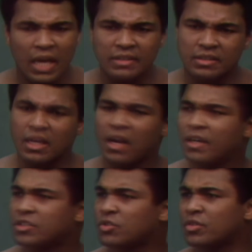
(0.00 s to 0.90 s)
Yes,
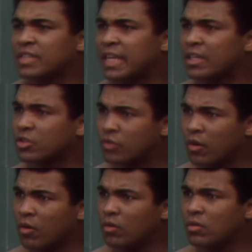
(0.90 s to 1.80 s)
sir. As soon as I get too
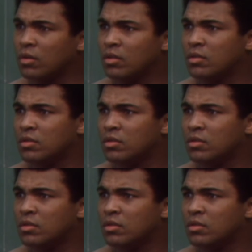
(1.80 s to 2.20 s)
old.